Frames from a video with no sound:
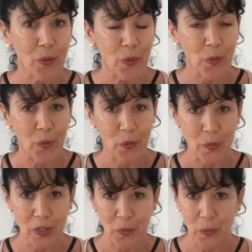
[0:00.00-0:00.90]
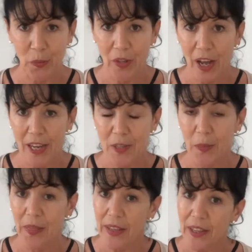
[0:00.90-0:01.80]
cord, which lies
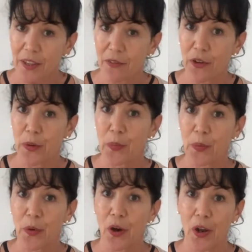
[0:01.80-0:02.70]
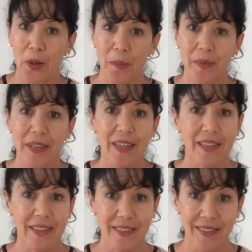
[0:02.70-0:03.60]
within the vertebral column,
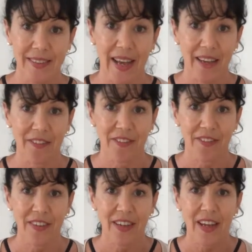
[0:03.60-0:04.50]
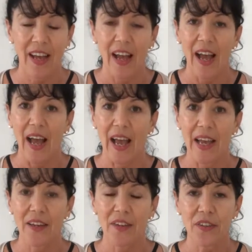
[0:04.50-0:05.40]
is safe.
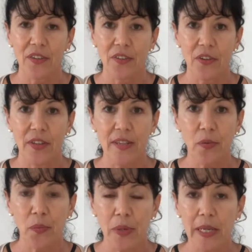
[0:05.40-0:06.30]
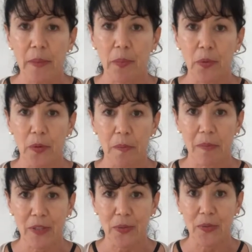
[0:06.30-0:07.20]
And so these are really important
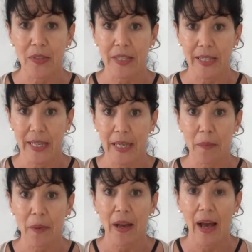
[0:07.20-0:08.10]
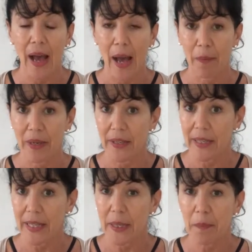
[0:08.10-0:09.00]
muscles to keep happy, to
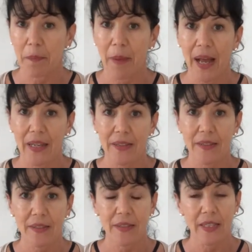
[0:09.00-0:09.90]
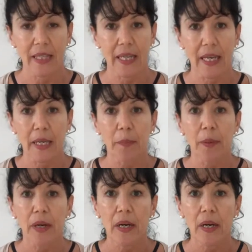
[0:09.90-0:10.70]
keep balanced, to keep